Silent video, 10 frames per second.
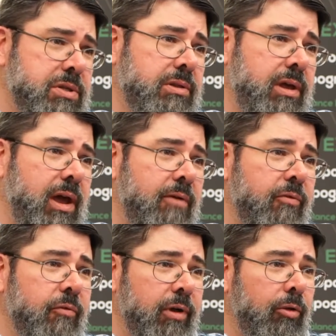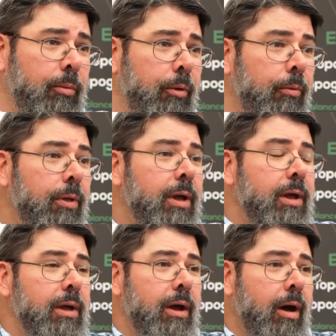that they have available.
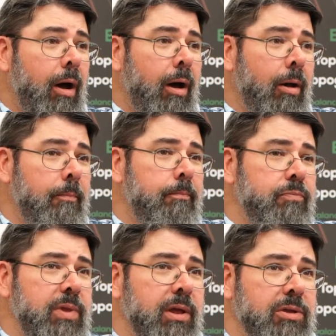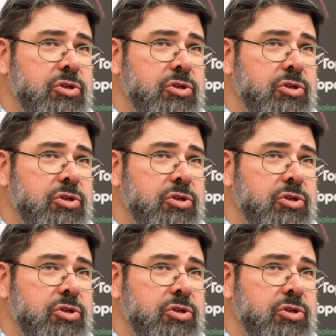It